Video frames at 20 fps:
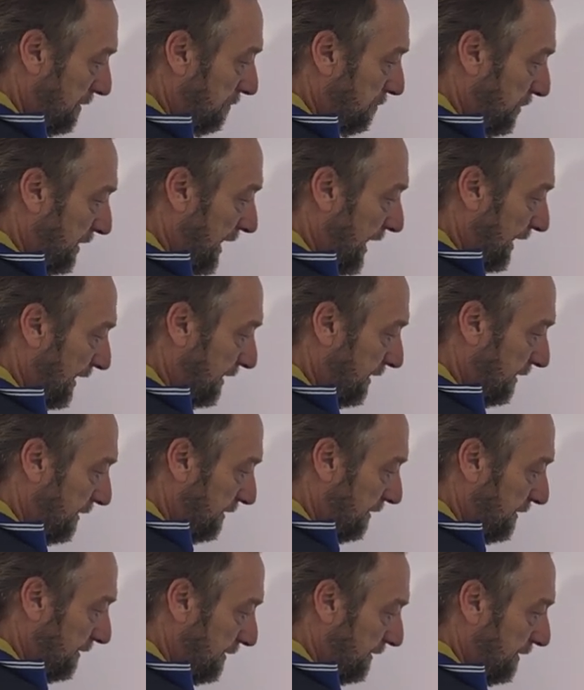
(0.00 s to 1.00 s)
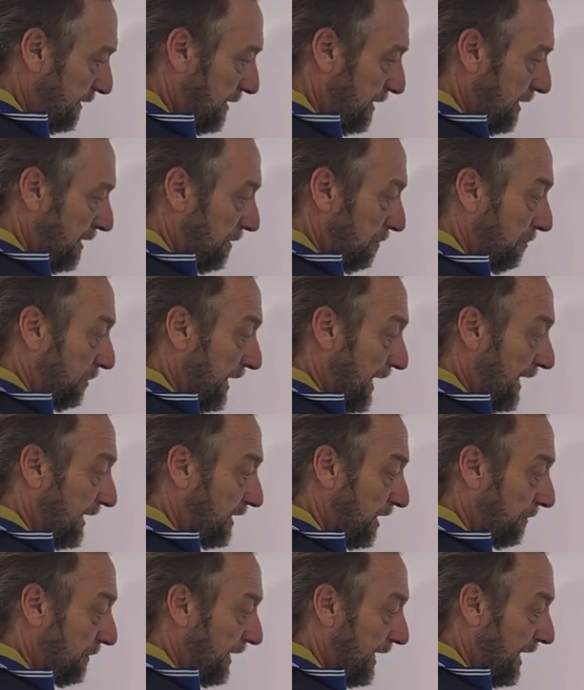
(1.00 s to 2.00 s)
Black. Black
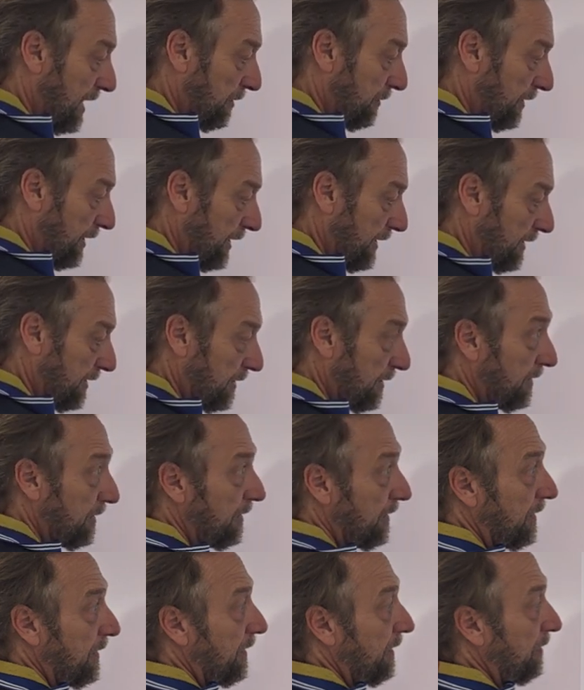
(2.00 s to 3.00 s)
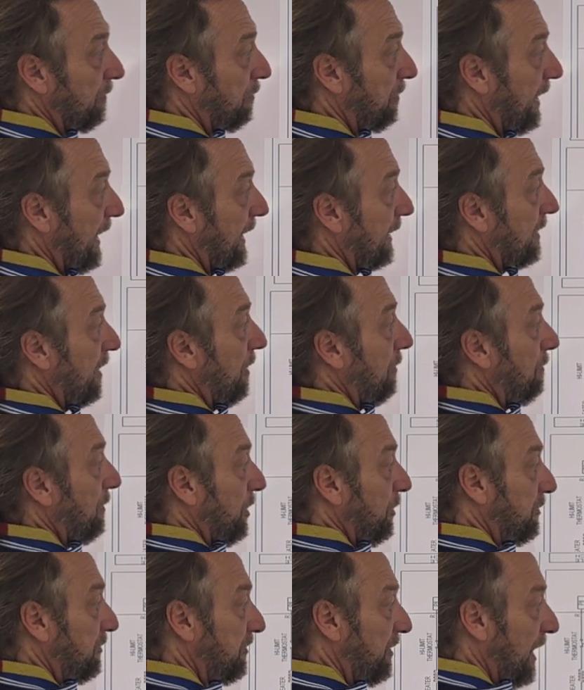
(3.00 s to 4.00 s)
coming out, right? Mm -hmm. Black on
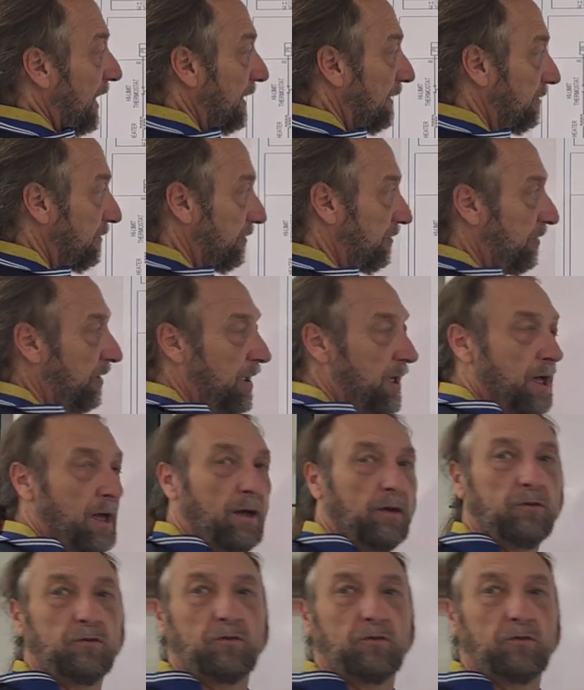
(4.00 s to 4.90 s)
both sides. Mm -hmm.